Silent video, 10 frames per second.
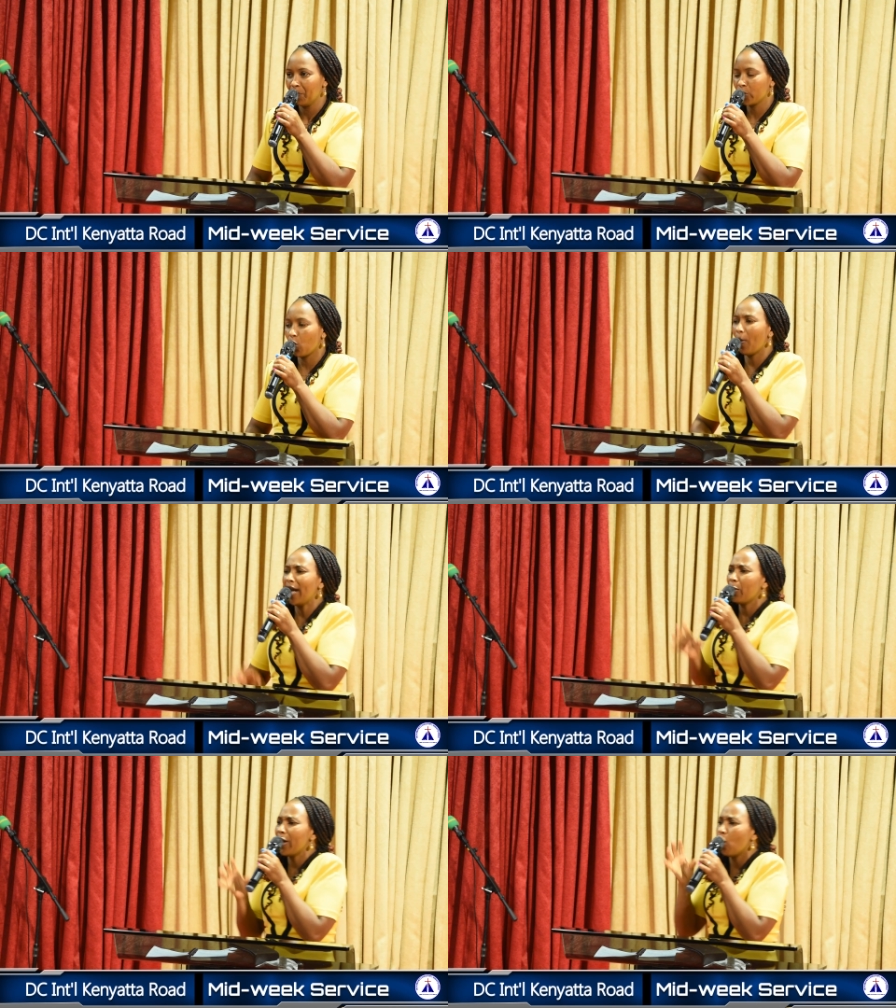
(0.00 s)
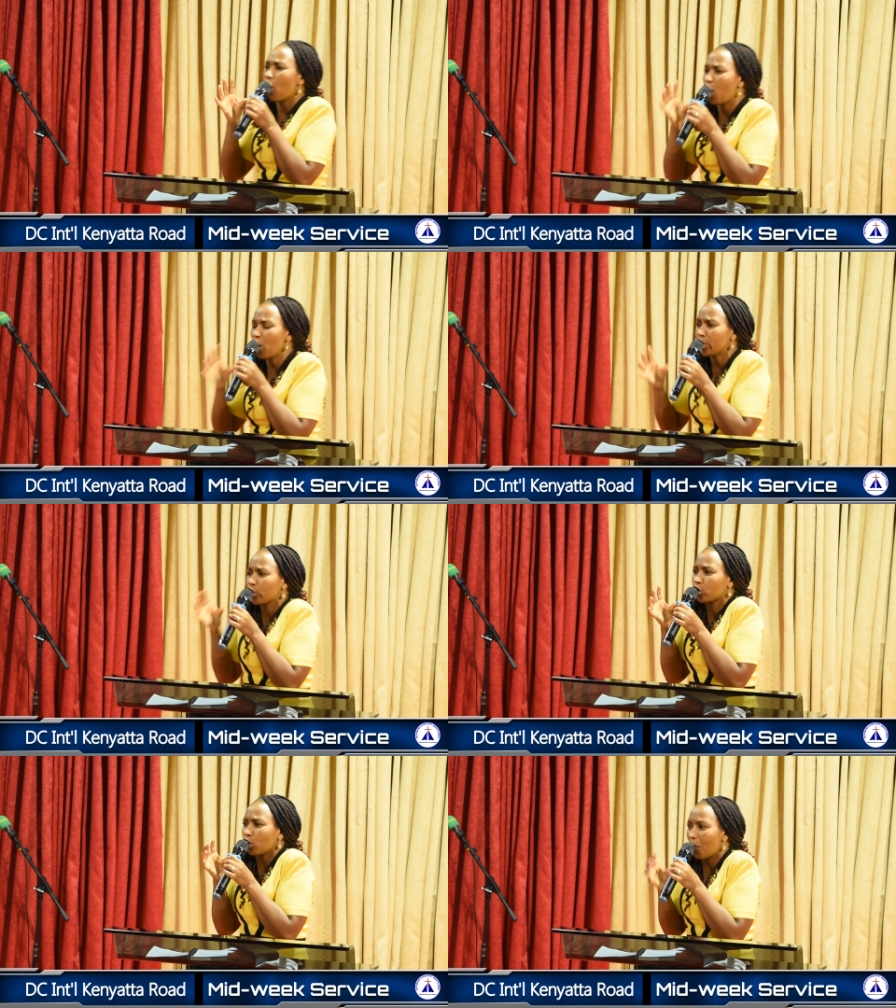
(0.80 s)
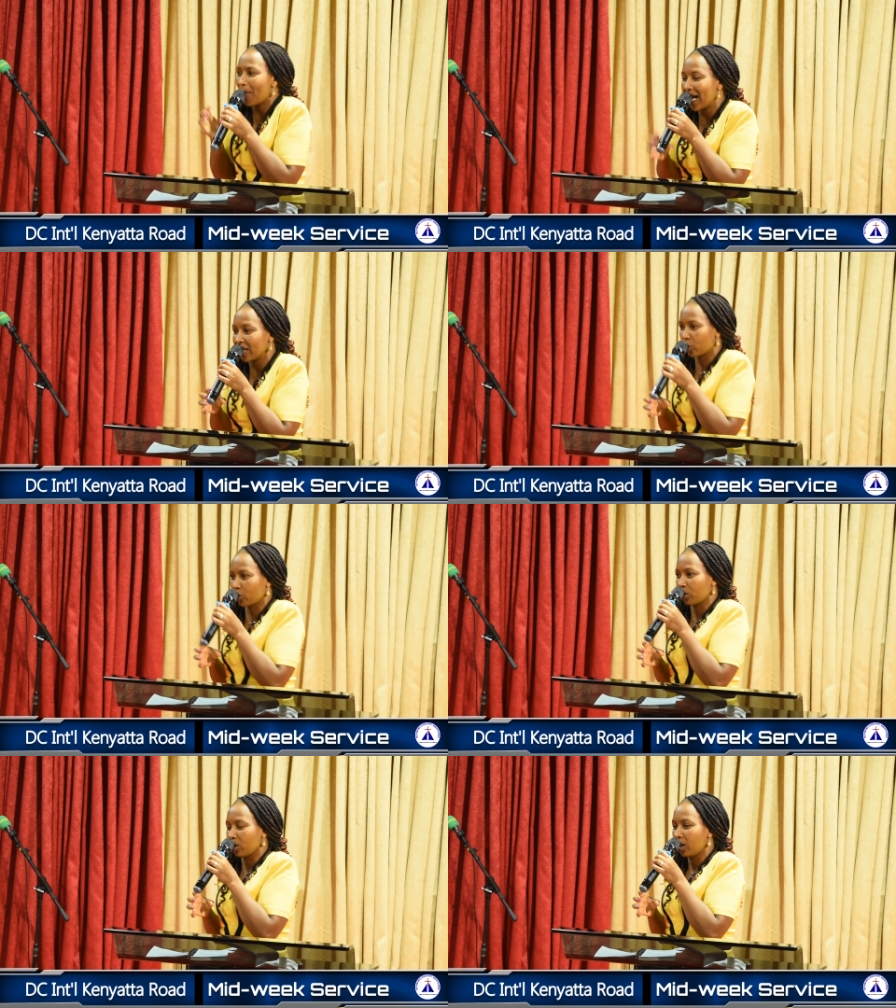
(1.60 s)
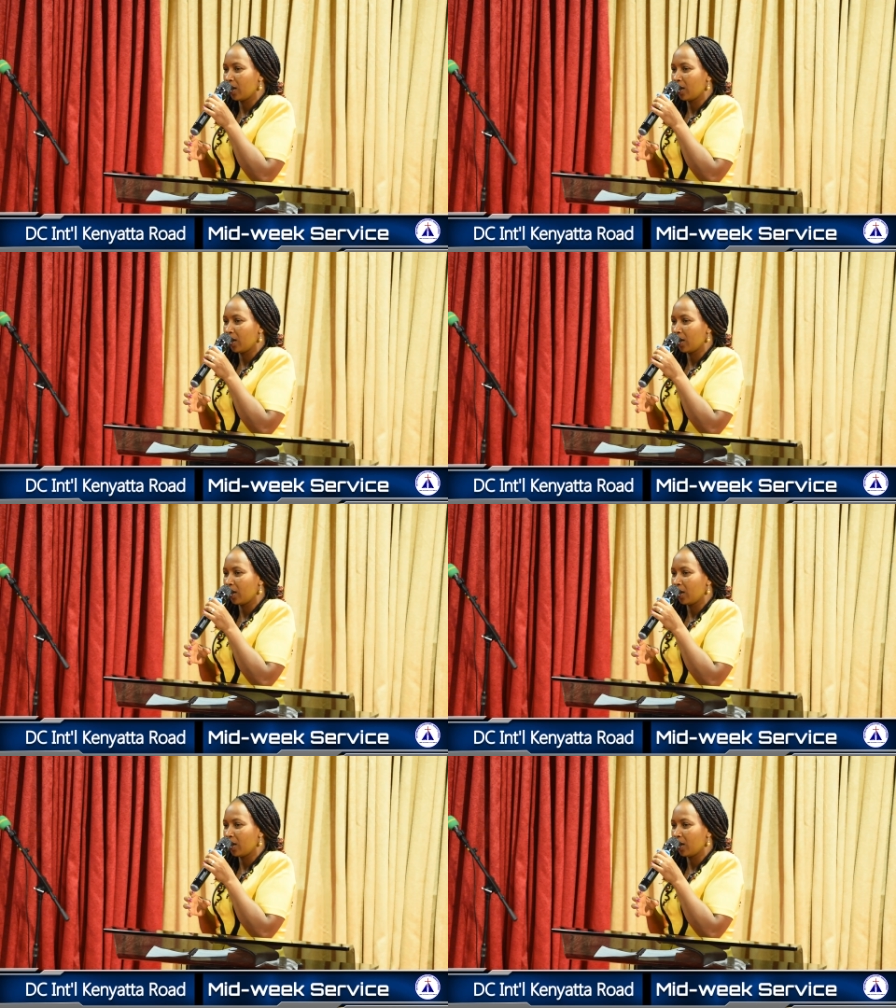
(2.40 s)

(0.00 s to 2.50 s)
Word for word: So when we hold so much,